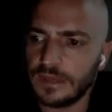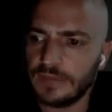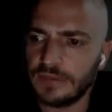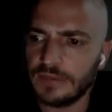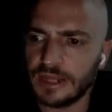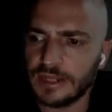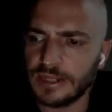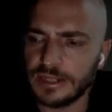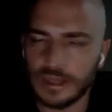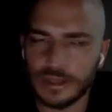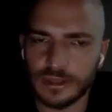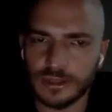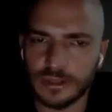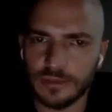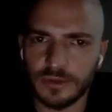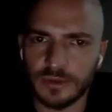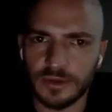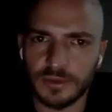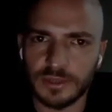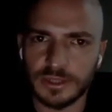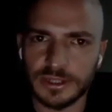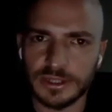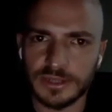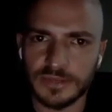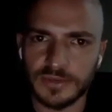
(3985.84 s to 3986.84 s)
I mean, I talk to her
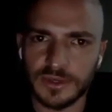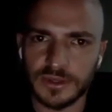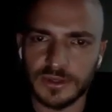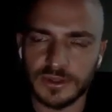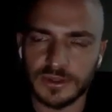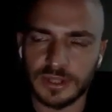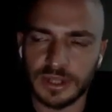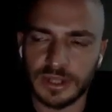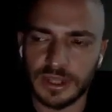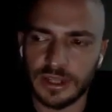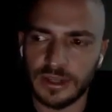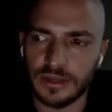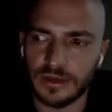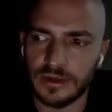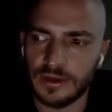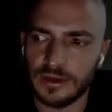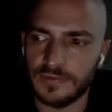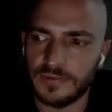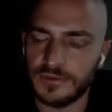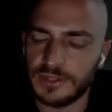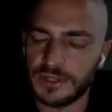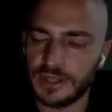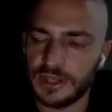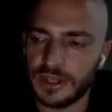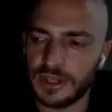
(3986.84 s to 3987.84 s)
pretty much every other day or
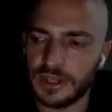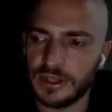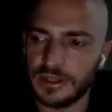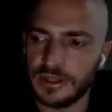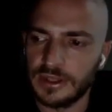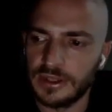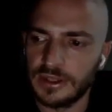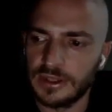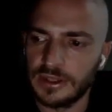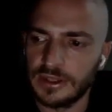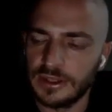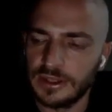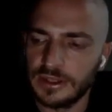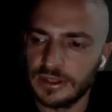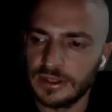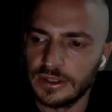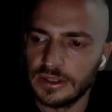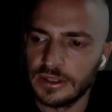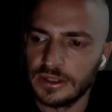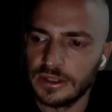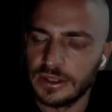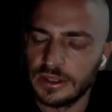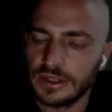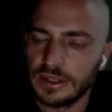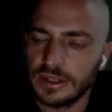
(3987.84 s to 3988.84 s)
every day.
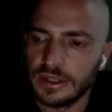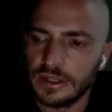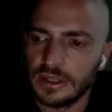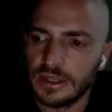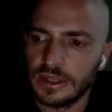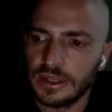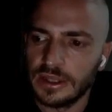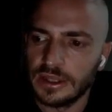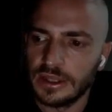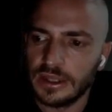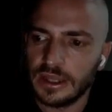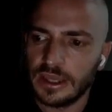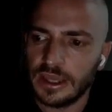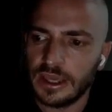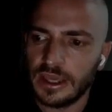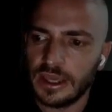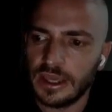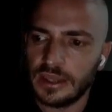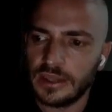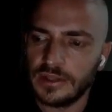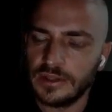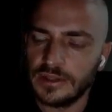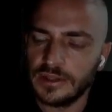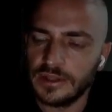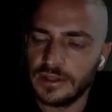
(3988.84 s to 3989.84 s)

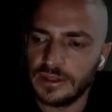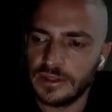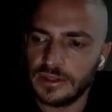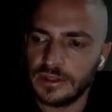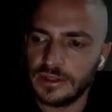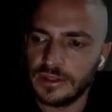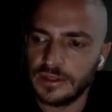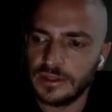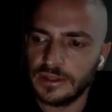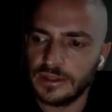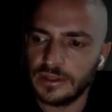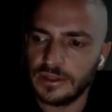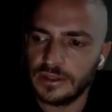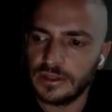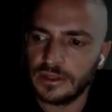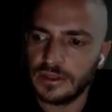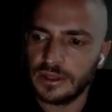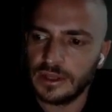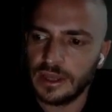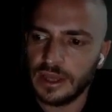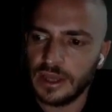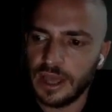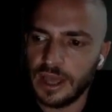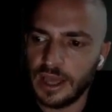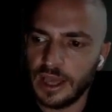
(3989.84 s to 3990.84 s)
And
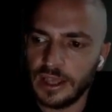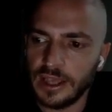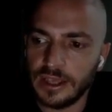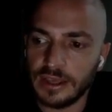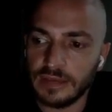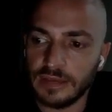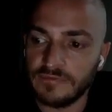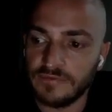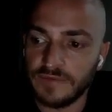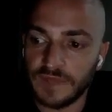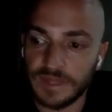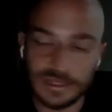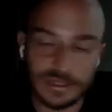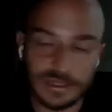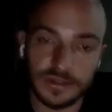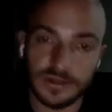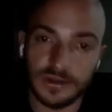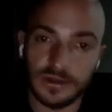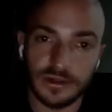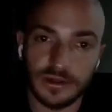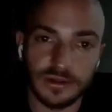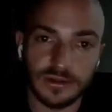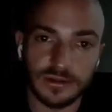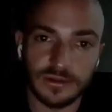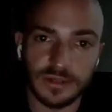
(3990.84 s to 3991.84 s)
I confessed to
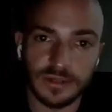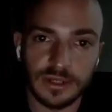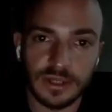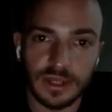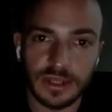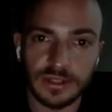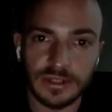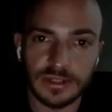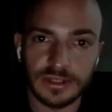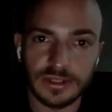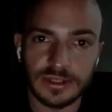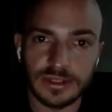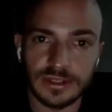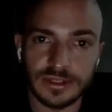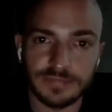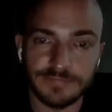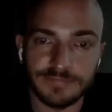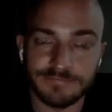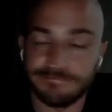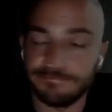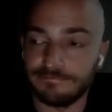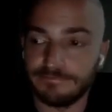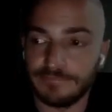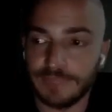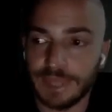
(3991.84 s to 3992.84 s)
her that I
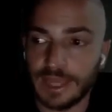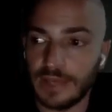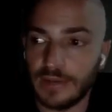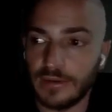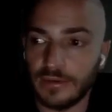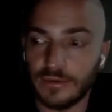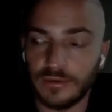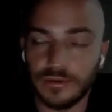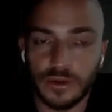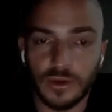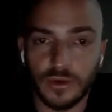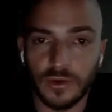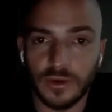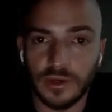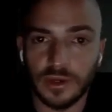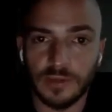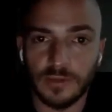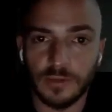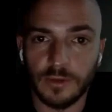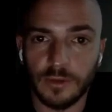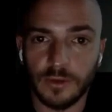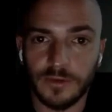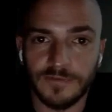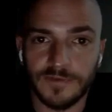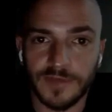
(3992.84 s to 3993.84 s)
don't know
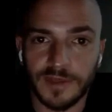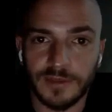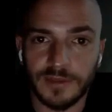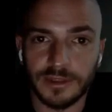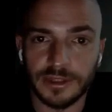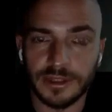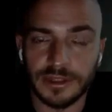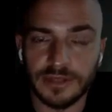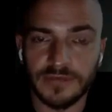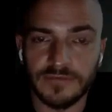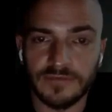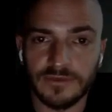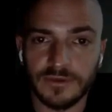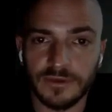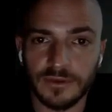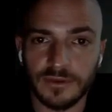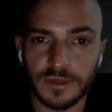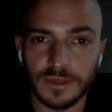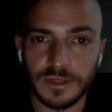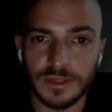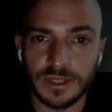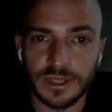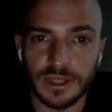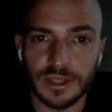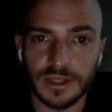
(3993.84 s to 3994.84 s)
anymore if I believe in
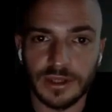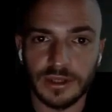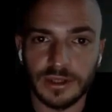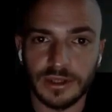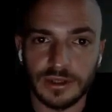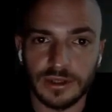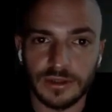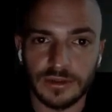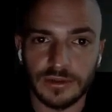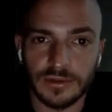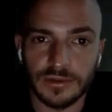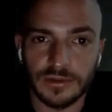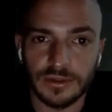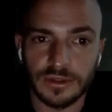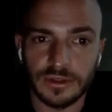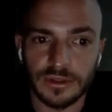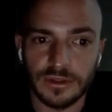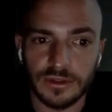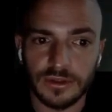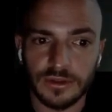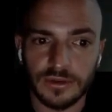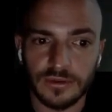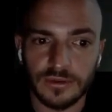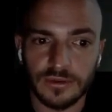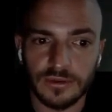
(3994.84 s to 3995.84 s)
Christianity,
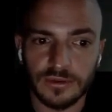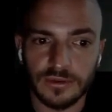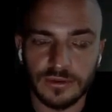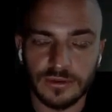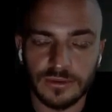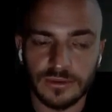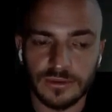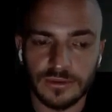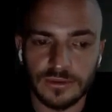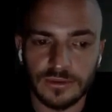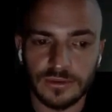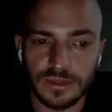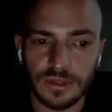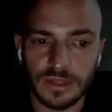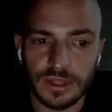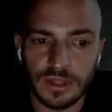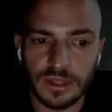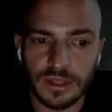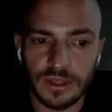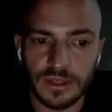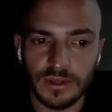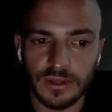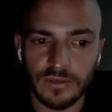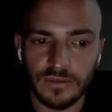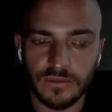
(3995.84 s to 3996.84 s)

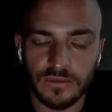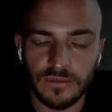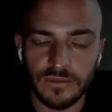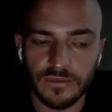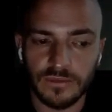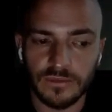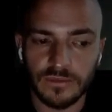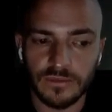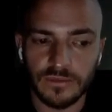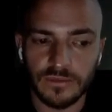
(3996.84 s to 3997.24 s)
and